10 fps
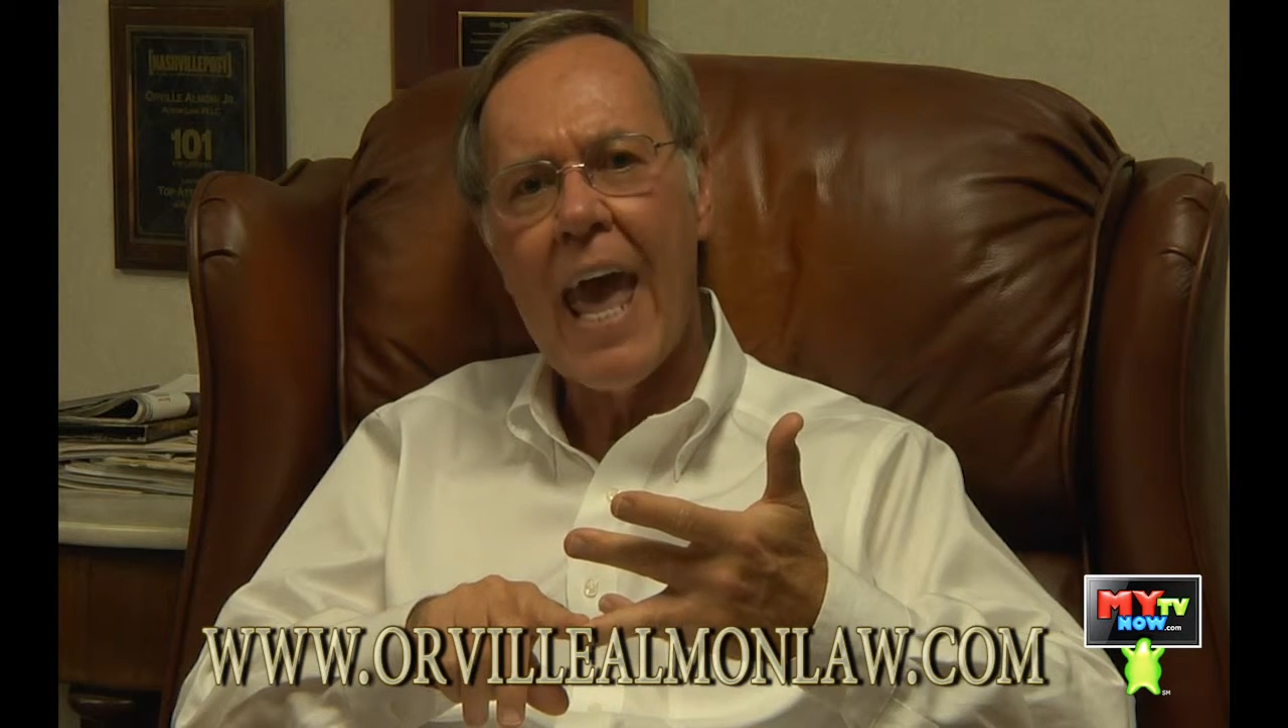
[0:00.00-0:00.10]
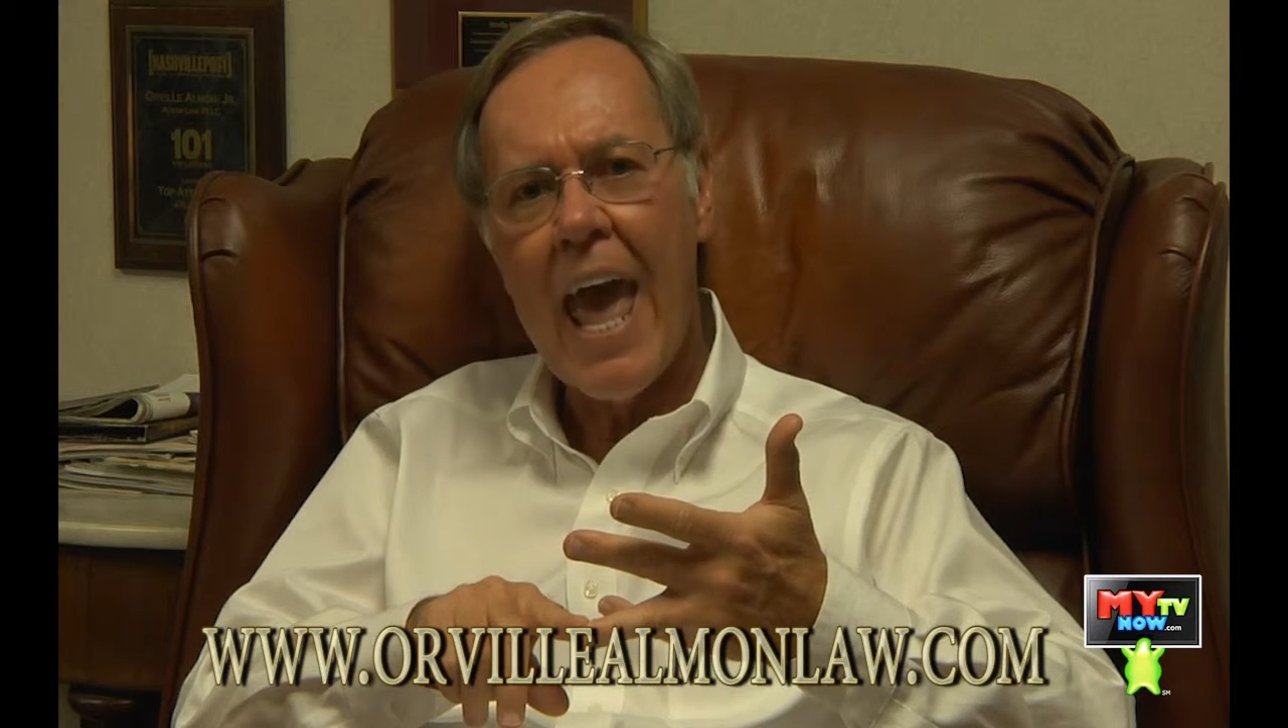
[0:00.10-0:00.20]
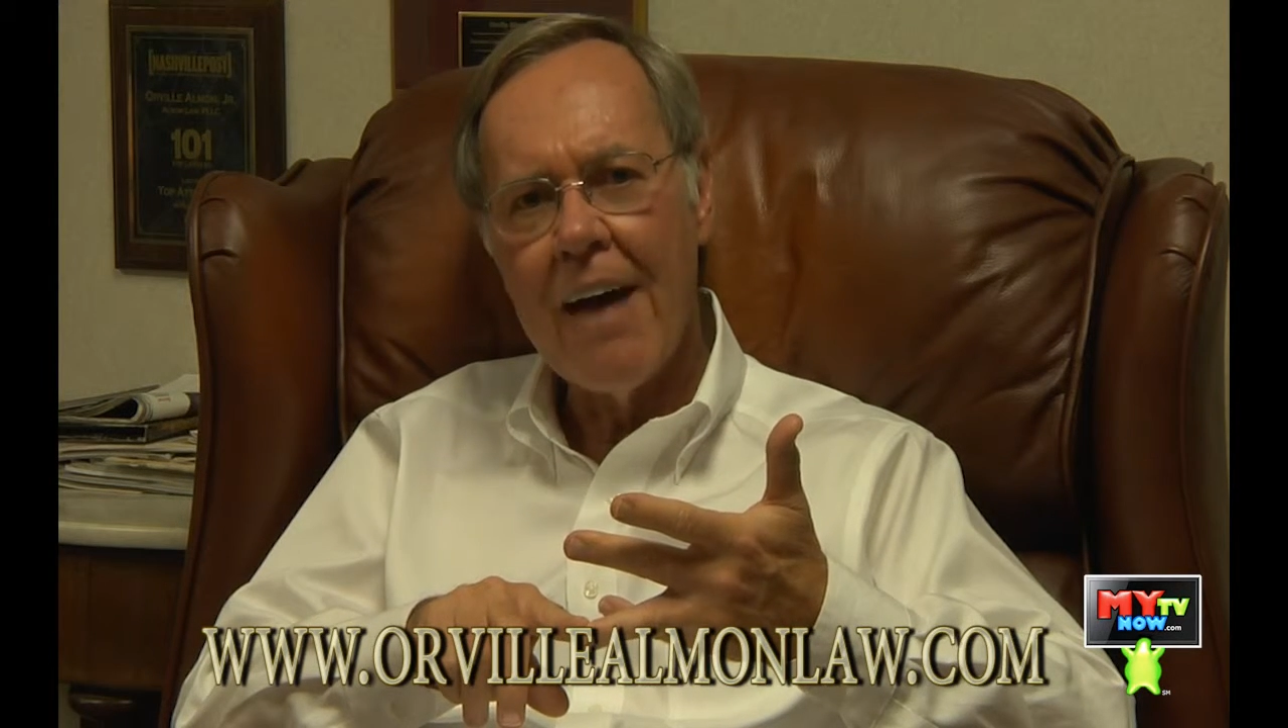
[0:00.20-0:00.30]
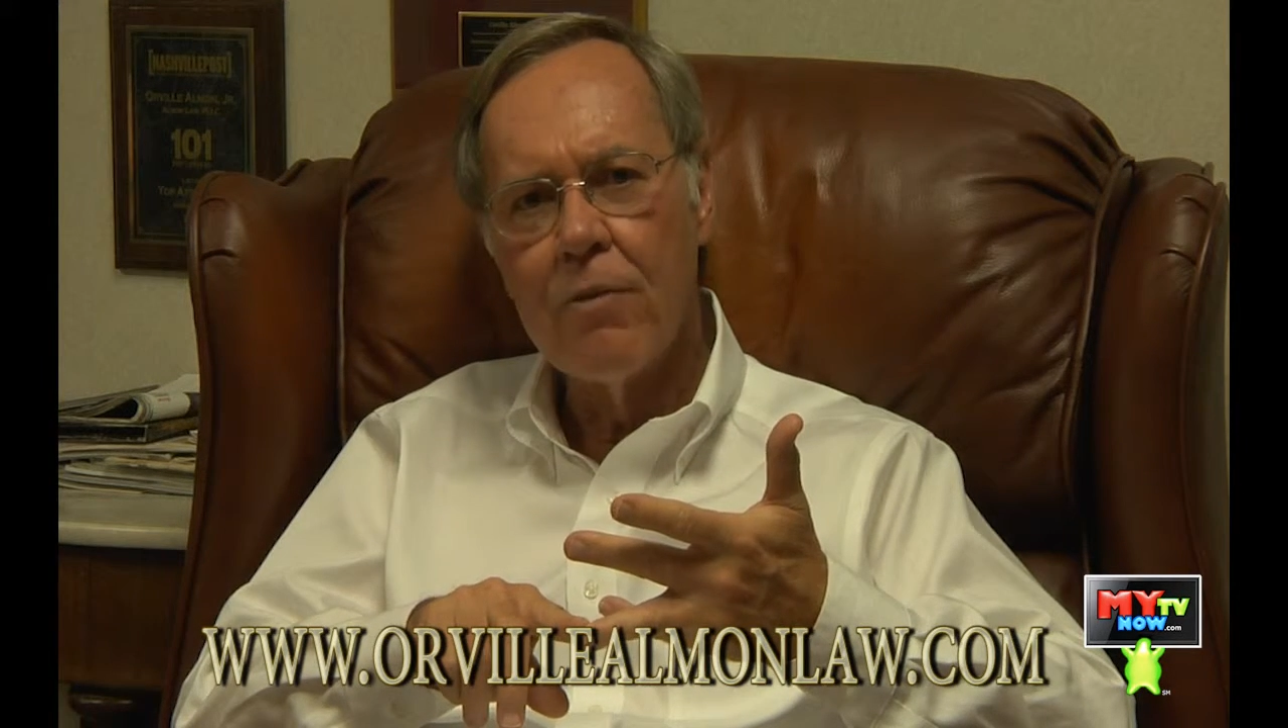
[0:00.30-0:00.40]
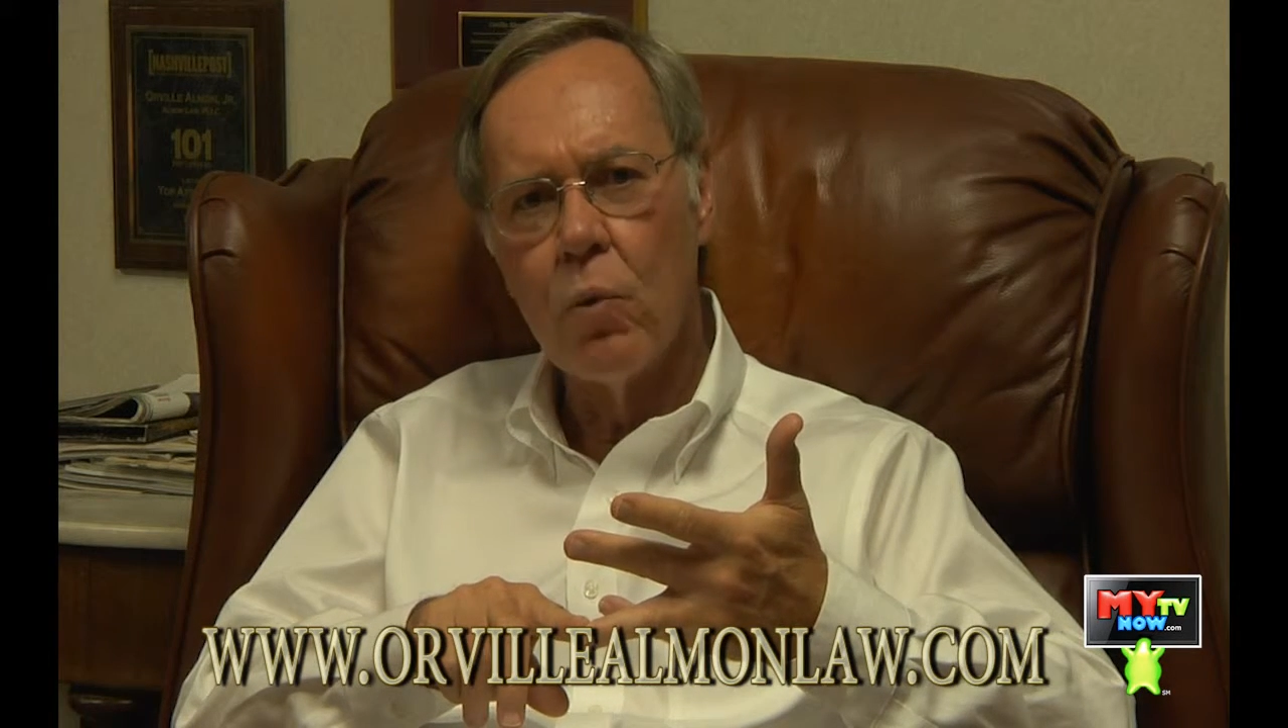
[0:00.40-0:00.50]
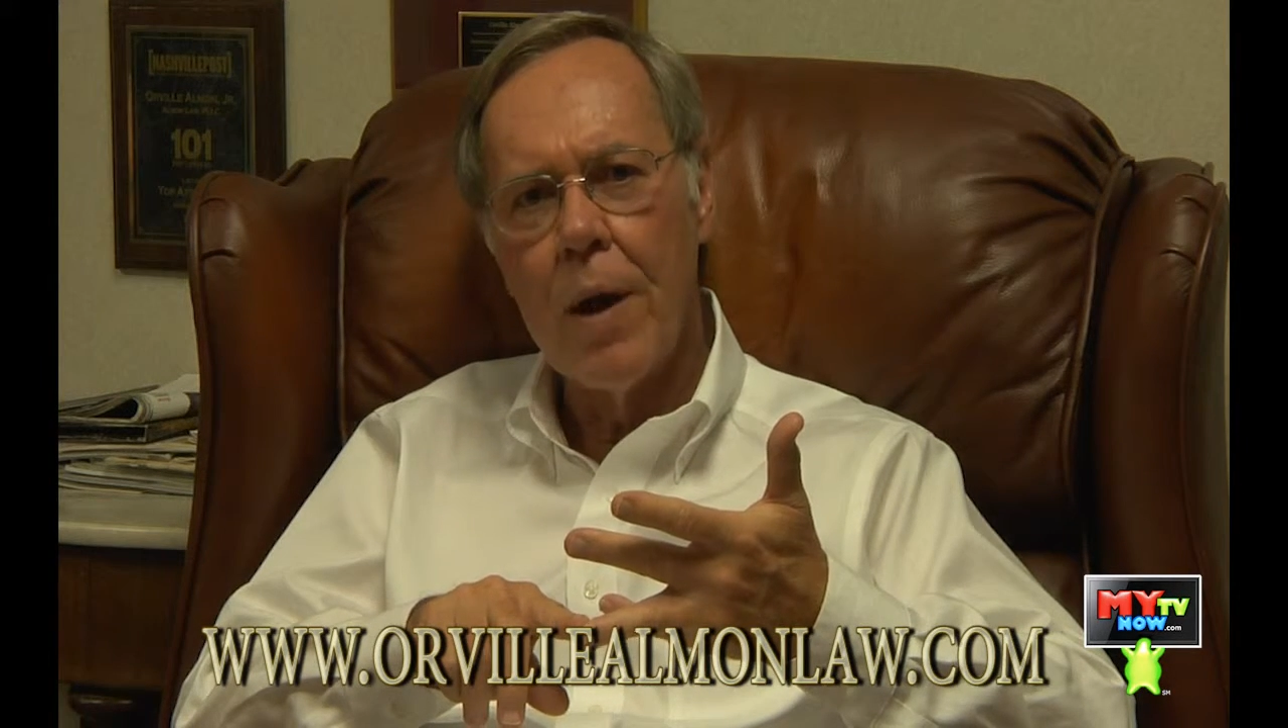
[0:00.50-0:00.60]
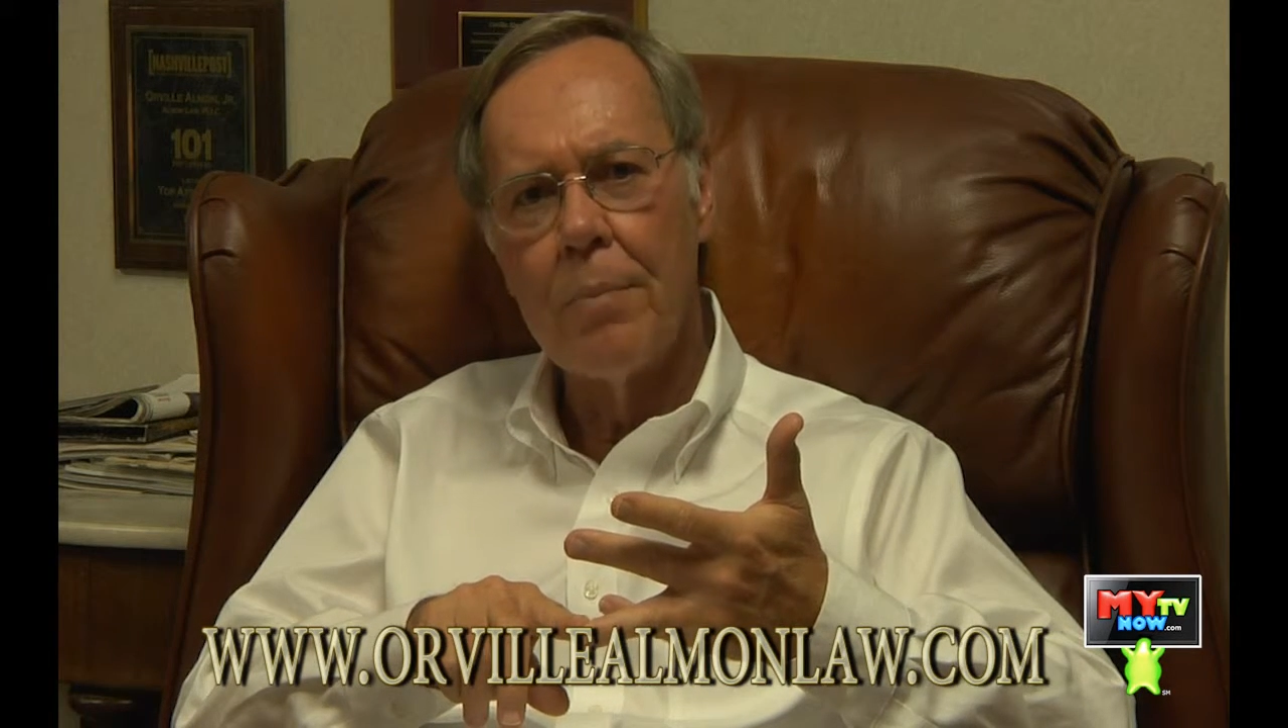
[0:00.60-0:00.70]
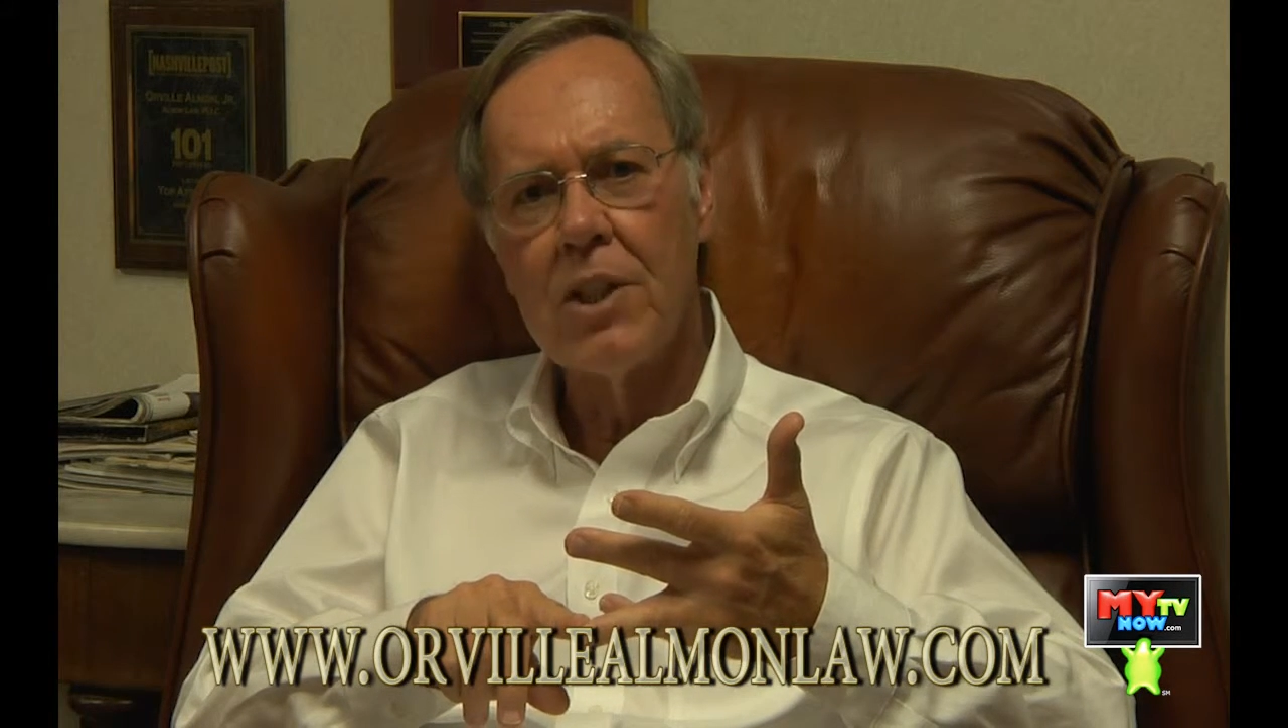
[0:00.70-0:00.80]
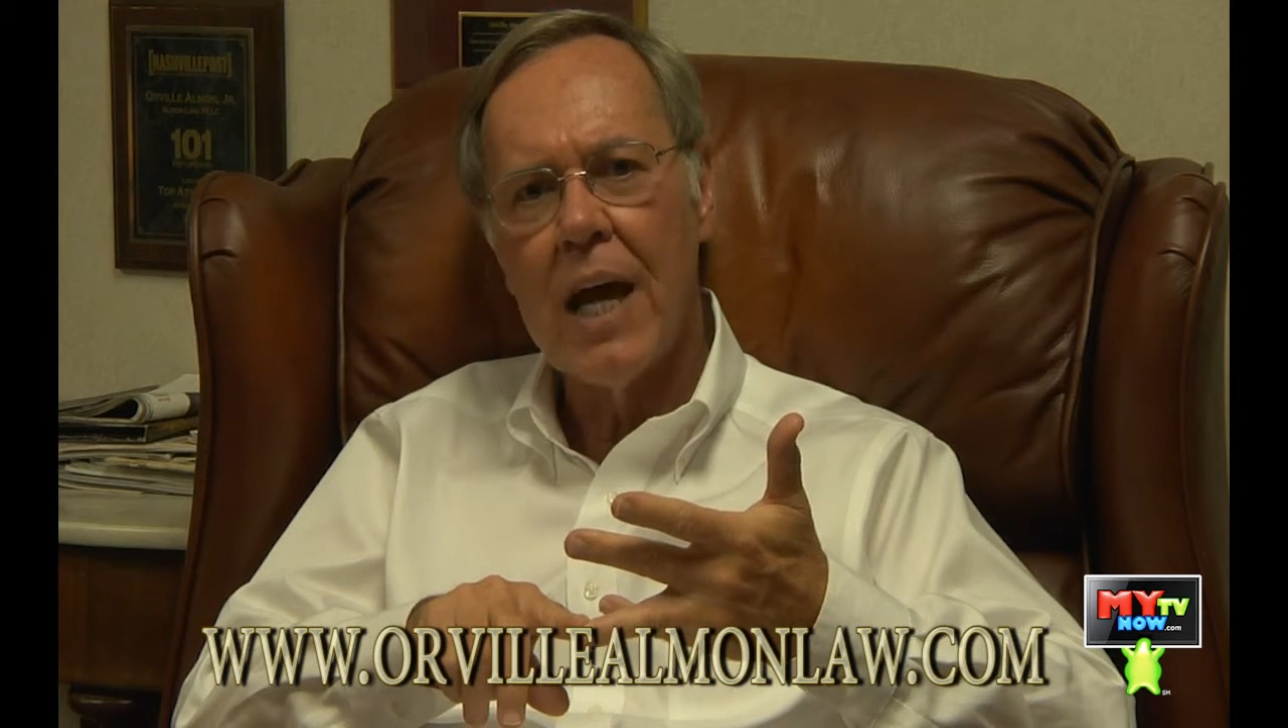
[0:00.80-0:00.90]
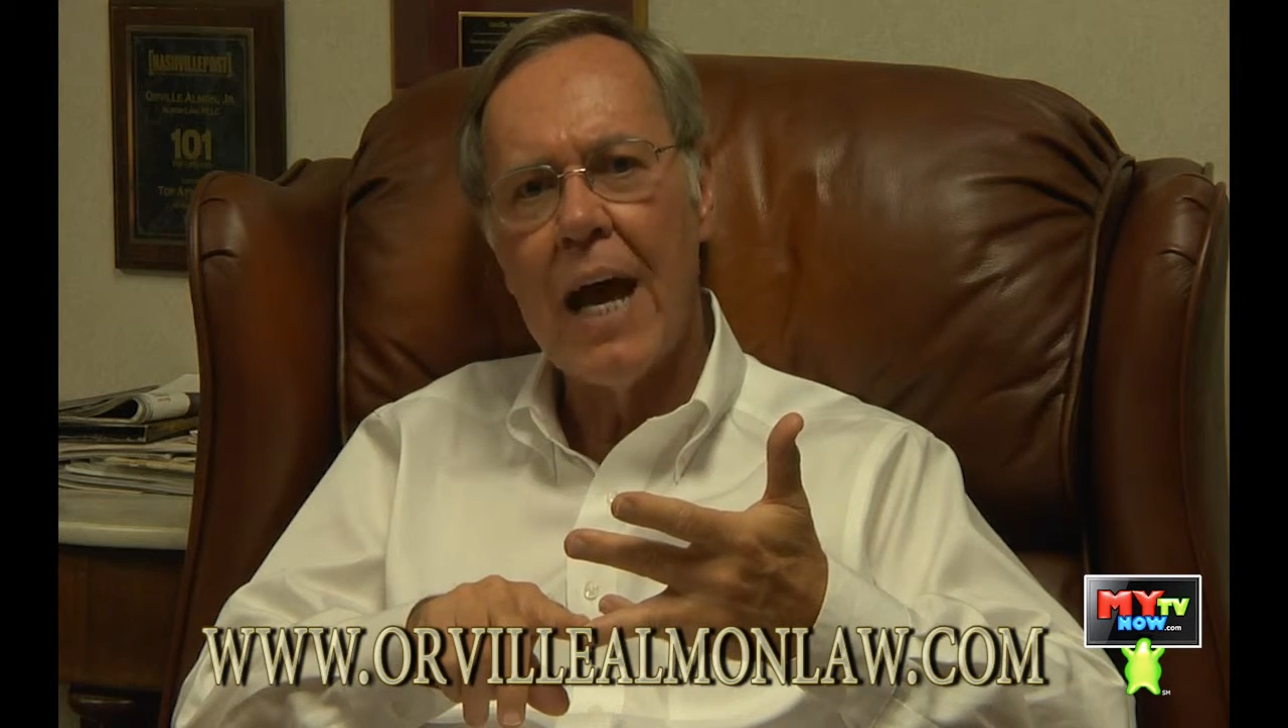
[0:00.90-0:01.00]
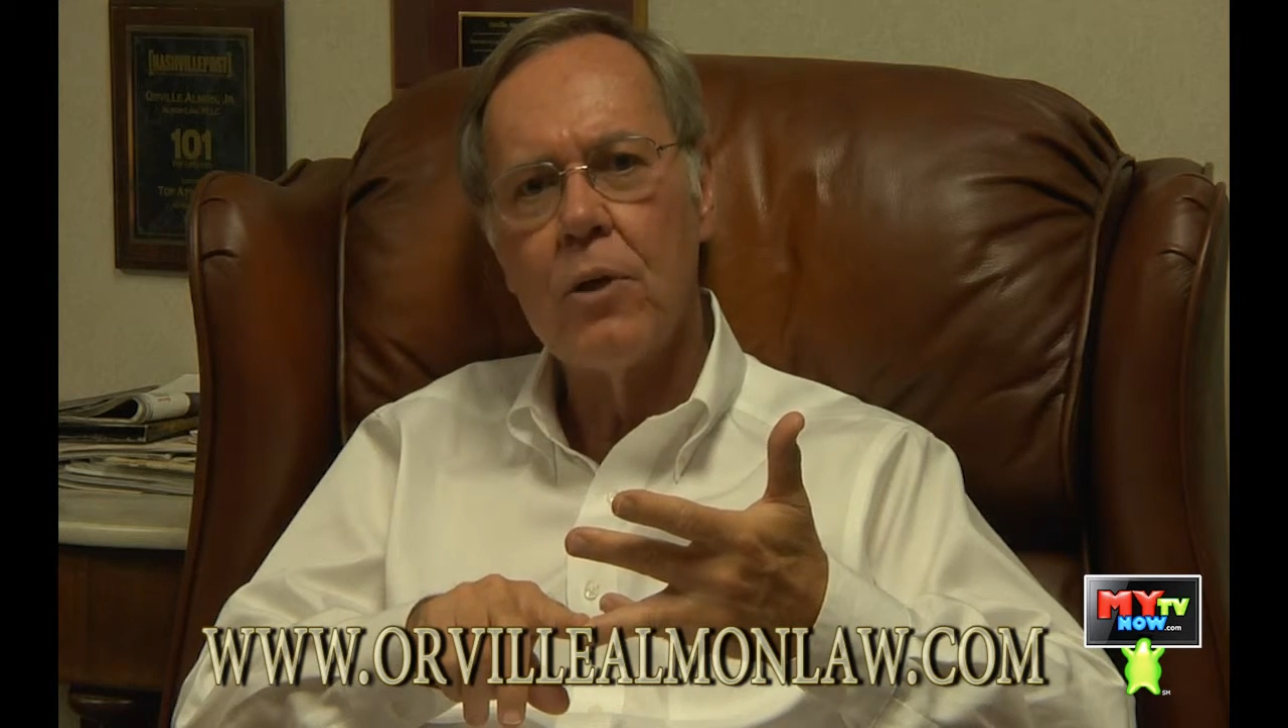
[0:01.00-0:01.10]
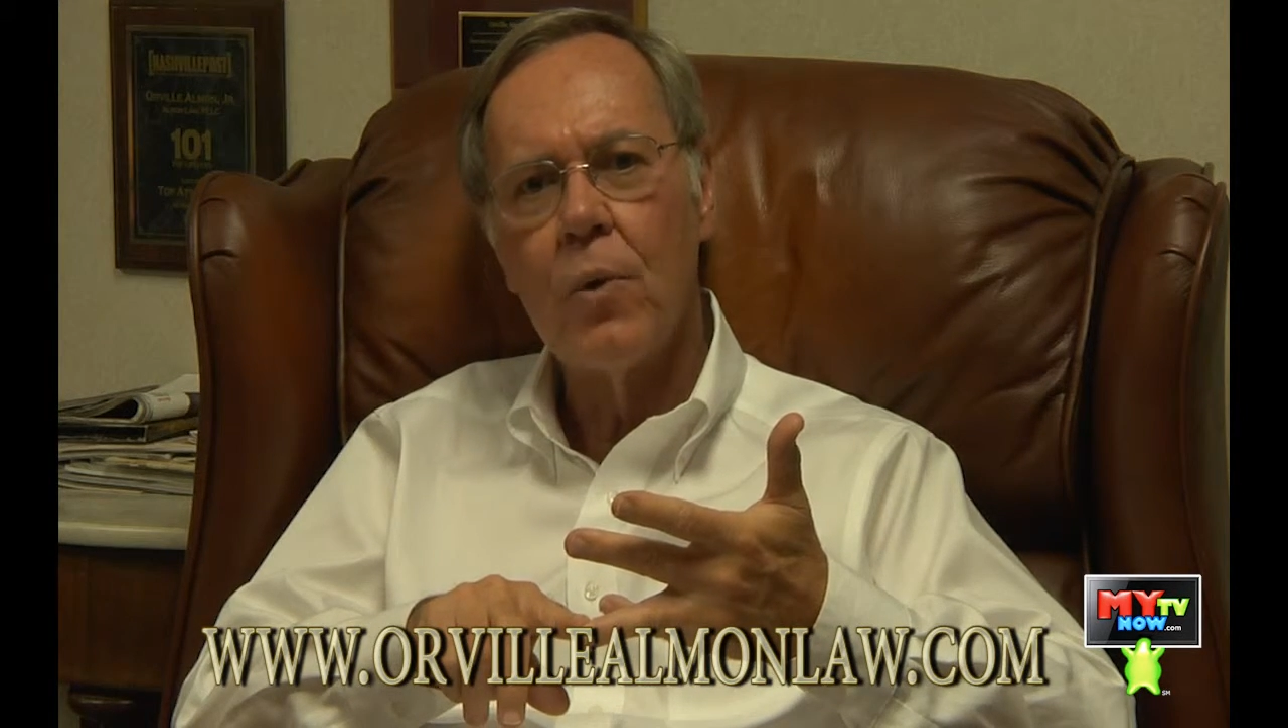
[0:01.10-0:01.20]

have a website